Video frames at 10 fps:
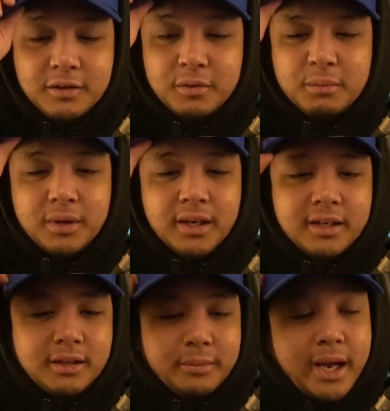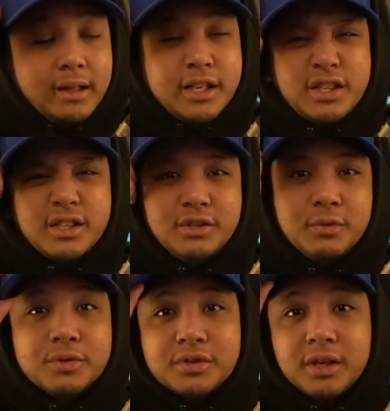But at least she's
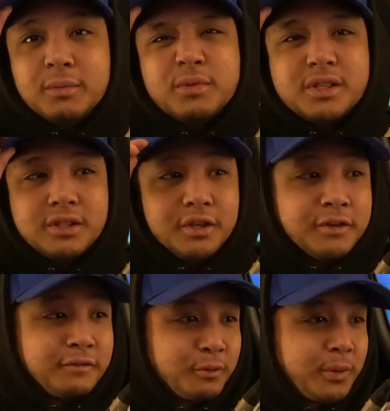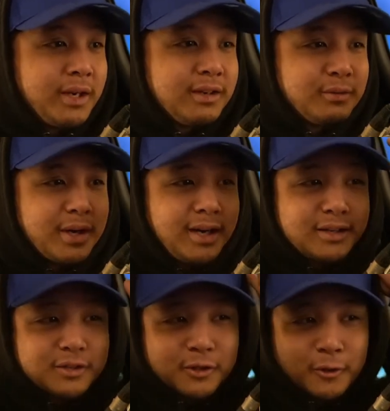doing something. She's looking for Rick,
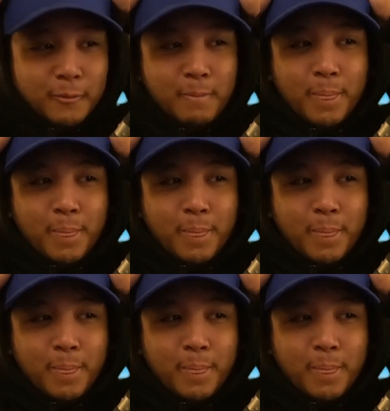right? So